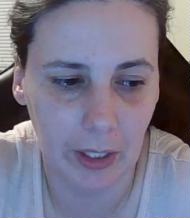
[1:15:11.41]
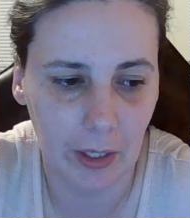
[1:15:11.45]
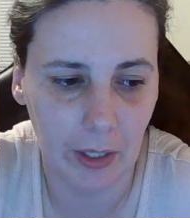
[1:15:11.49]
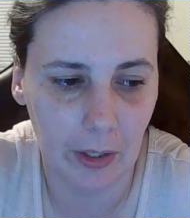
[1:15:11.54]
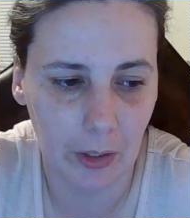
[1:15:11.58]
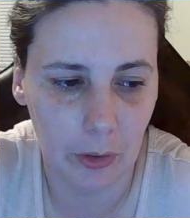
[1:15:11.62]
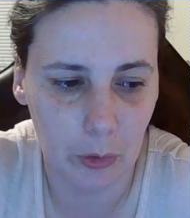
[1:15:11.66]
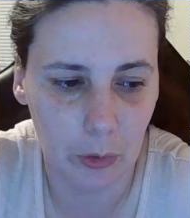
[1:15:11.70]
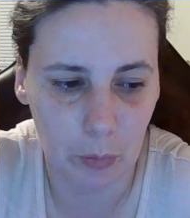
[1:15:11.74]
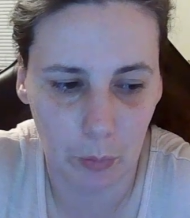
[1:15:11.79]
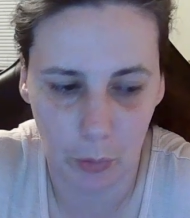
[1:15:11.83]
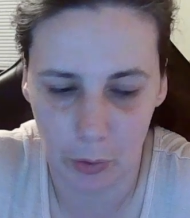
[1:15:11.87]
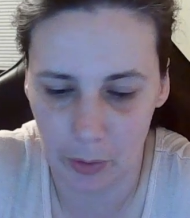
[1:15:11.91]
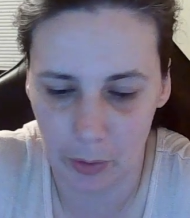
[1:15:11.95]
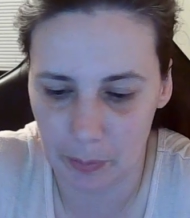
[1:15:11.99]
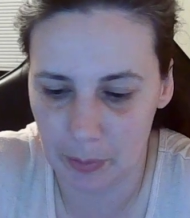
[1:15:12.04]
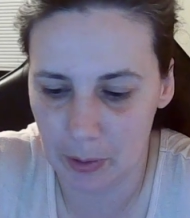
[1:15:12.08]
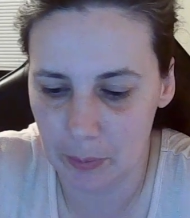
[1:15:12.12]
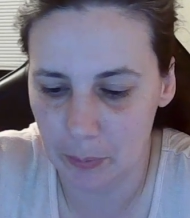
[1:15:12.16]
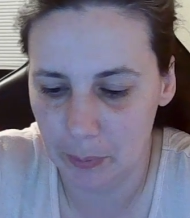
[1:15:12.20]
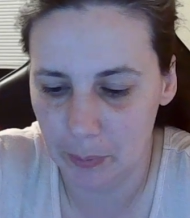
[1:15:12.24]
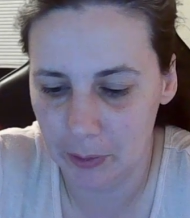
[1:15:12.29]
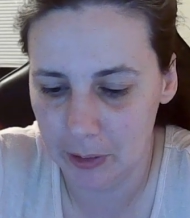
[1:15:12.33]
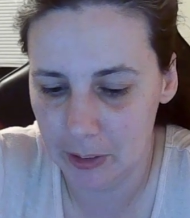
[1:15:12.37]
Those poor
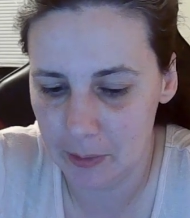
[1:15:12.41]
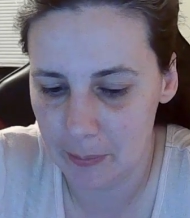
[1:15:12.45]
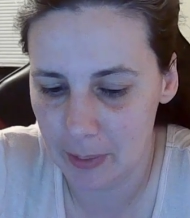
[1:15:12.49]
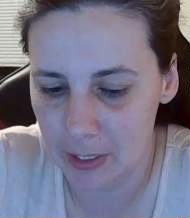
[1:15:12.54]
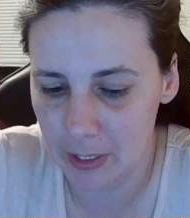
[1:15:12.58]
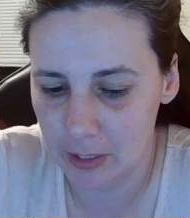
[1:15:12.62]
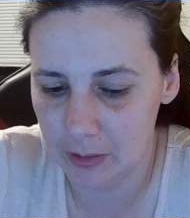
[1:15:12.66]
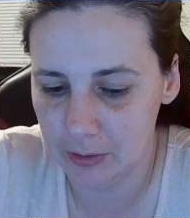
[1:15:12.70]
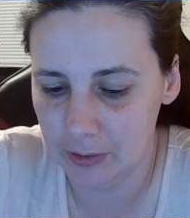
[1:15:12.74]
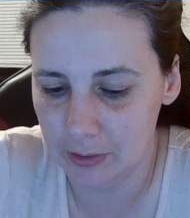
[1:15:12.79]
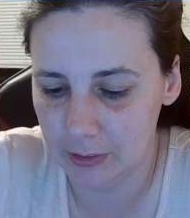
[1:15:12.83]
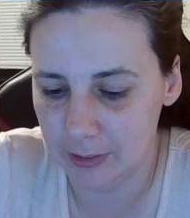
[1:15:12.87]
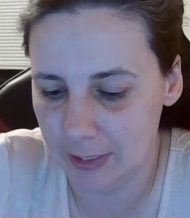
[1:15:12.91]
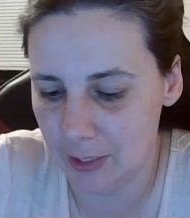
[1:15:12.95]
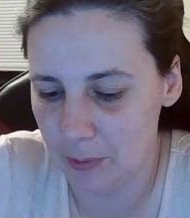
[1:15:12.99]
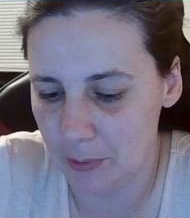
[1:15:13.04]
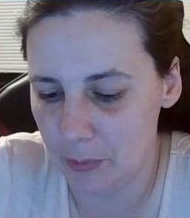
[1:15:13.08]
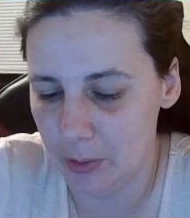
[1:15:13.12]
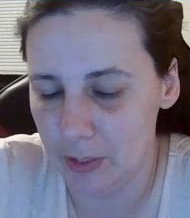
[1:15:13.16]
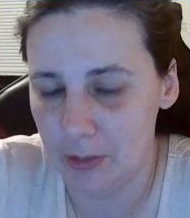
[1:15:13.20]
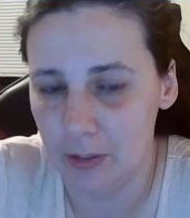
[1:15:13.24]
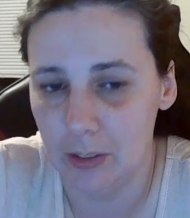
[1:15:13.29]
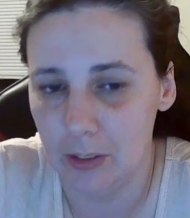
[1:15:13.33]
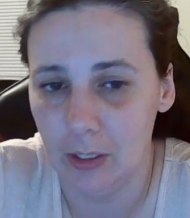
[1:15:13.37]
people in the mountains. I
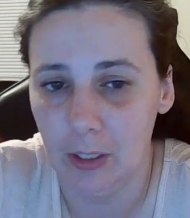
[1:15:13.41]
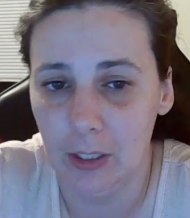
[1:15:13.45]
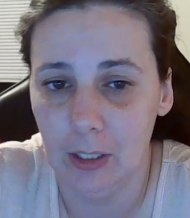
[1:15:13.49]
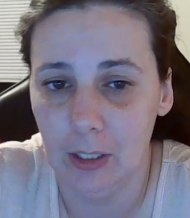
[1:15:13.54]
wouldn't.